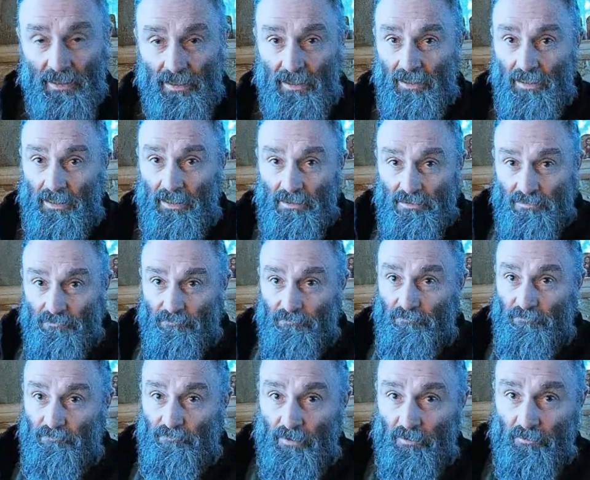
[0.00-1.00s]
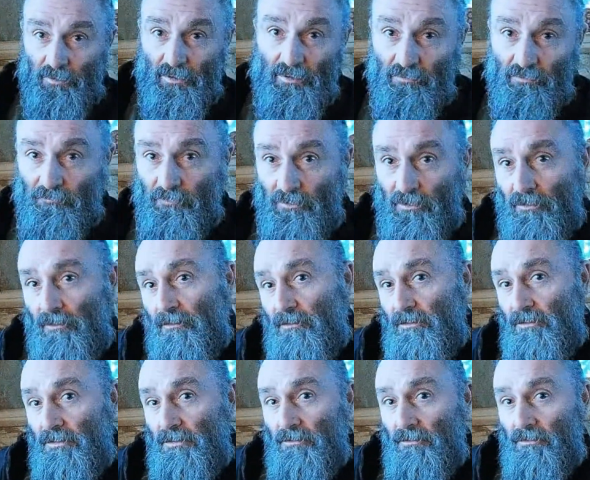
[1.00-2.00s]
it's very difficult
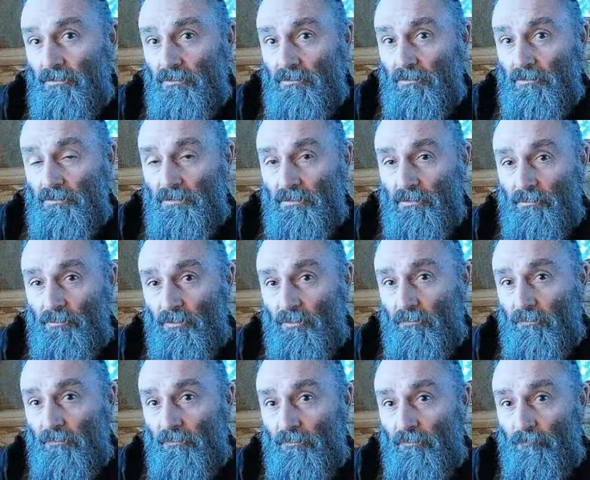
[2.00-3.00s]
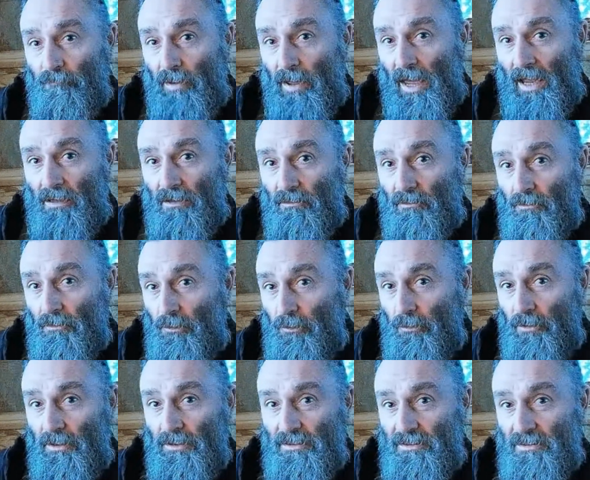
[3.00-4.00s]
to move back or
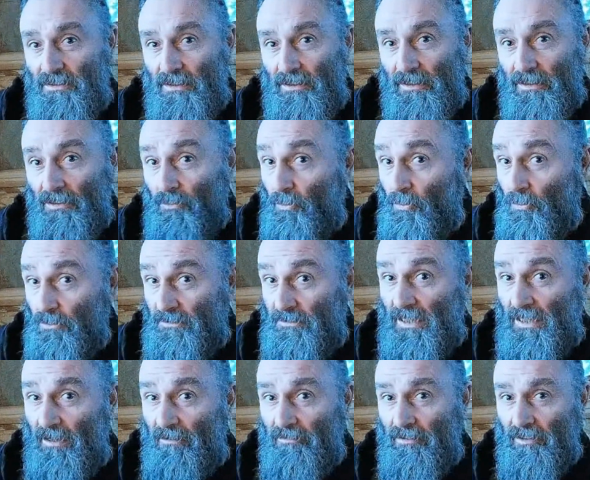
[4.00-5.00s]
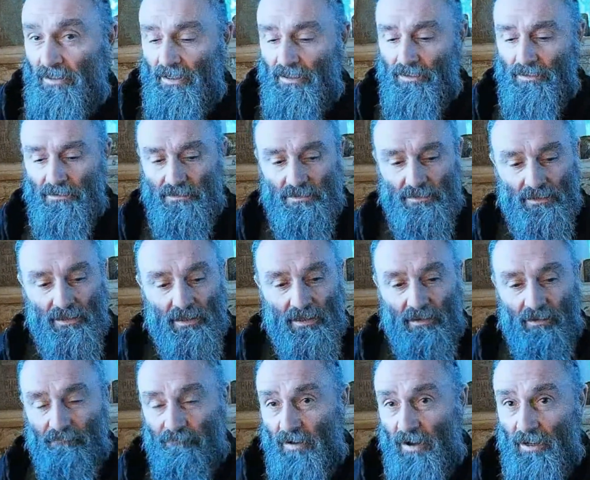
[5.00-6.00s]
look at a city or town again as
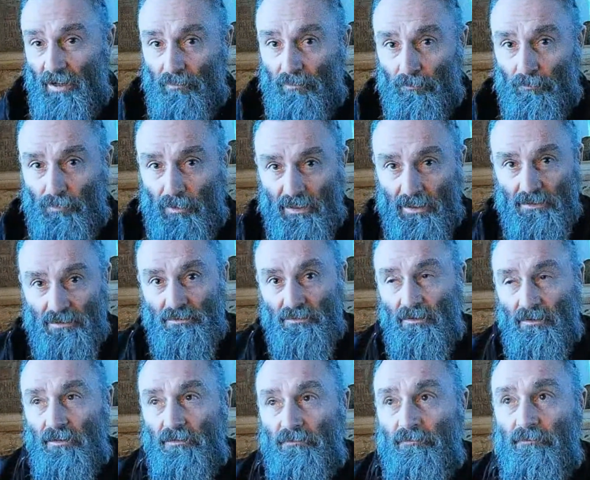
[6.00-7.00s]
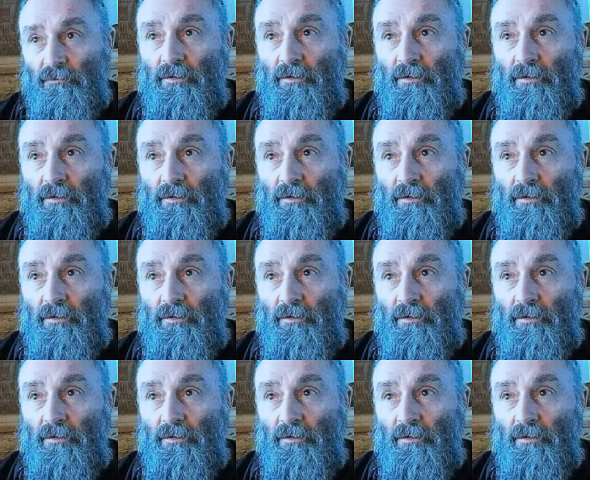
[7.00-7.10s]
a viable place to live.